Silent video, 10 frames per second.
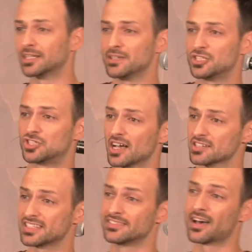can be
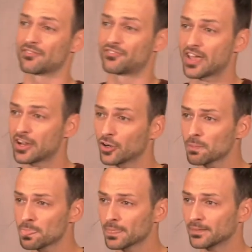just and not fair,
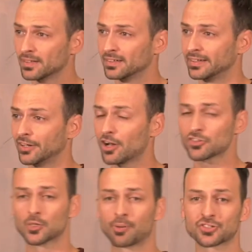and
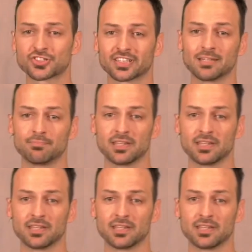also a person can